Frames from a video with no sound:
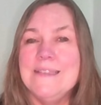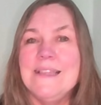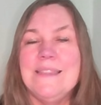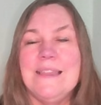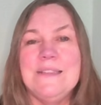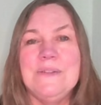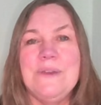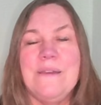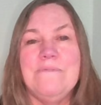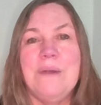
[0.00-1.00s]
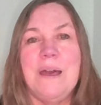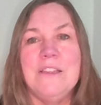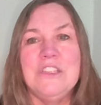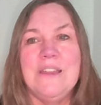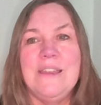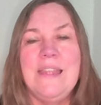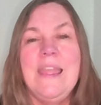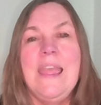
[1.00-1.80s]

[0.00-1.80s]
unless you have Mahjong,